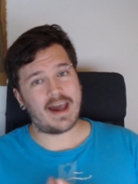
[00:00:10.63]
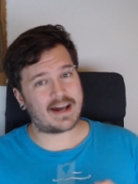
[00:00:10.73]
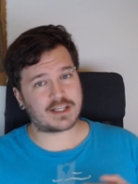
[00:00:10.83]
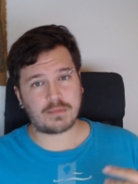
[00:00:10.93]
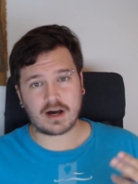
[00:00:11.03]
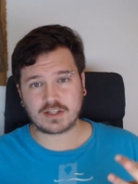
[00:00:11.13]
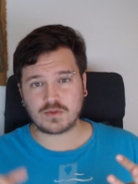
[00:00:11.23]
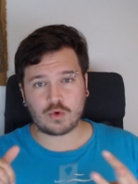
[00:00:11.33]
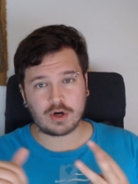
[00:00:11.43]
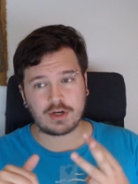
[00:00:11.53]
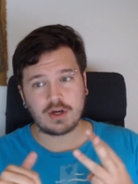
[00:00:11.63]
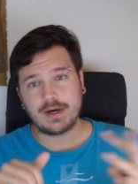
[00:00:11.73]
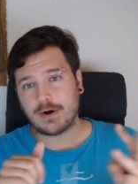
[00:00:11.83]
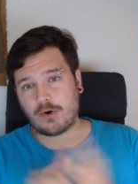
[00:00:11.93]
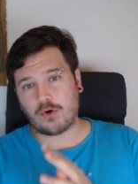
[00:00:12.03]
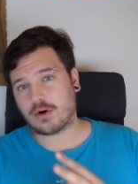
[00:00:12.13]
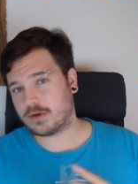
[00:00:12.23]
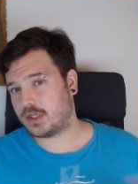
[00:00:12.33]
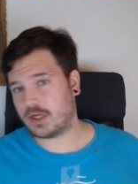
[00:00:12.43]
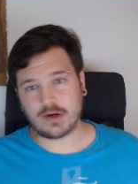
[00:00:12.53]
Xbox One, or,
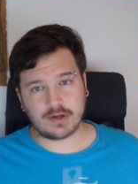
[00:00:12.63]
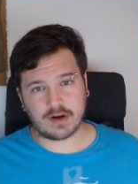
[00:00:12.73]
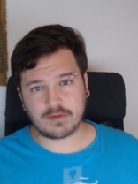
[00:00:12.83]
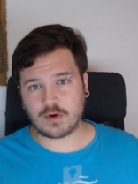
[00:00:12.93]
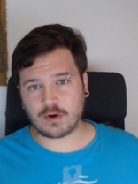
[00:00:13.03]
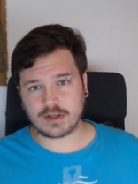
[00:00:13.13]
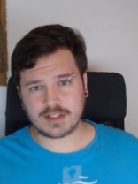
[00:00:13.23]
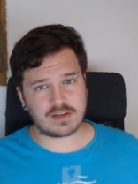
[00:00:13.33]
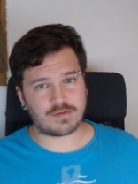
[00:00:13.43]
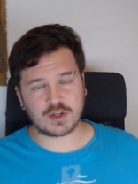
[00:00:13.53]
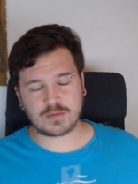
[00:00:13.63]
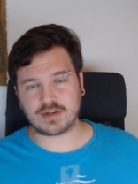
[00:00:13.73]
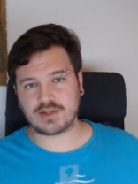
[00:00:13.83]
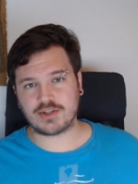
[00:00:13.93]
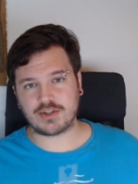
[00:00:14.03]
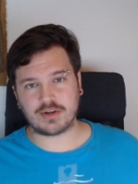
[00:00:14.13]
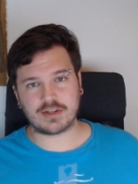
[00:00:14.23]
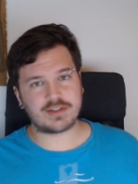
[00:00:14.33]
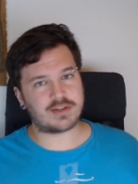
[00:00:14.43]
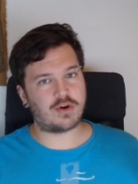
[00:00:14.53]
you know, of course it's a first person
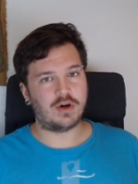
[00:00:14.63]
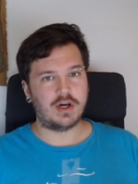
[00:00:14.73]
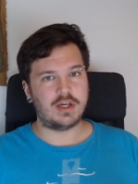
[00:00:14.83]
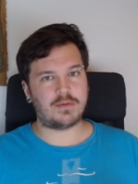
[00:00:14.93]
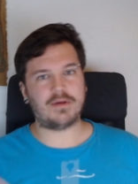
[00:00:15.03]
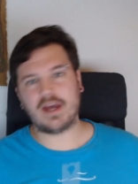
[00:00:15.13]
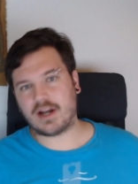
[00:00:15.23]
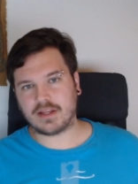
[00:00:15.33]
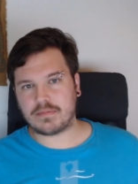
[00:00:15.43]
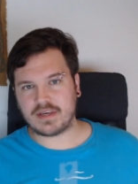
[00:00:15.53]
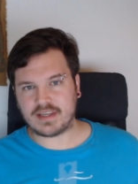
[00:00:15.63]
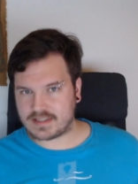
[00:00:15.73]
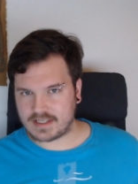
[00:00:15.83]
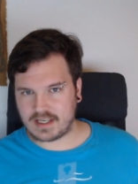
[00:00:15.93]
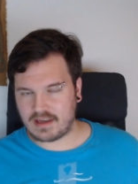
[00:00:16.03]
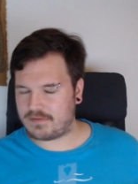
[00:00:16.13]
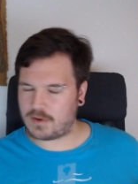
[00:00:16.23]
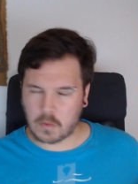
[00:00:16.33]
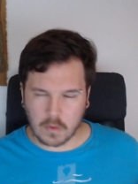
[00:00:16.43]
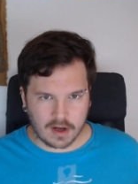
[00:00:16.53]
shooter, so you can play it on the P C if
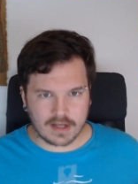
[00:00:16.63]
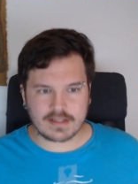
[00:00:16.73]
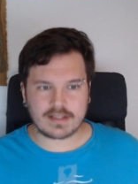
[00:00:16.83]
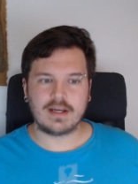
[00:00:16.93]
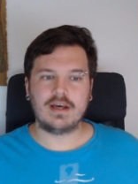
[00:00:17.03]
you want.